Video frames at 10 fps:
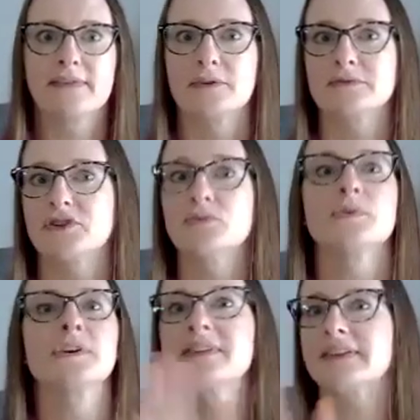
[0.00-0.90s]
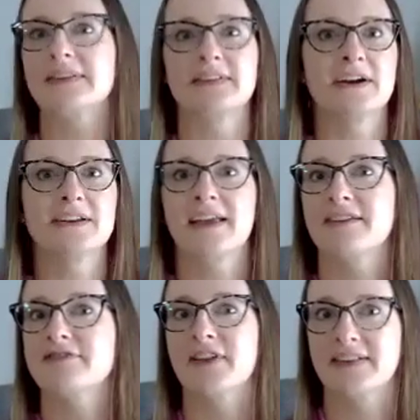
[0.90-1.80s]
So don't worry, this is not
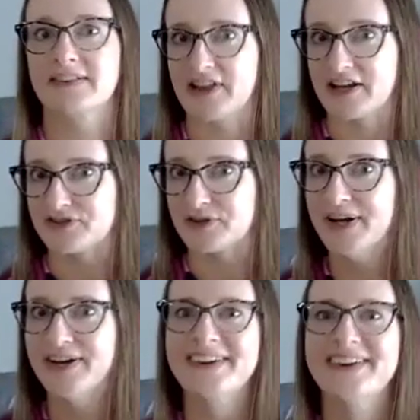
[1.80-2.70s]
a philosophy lecture.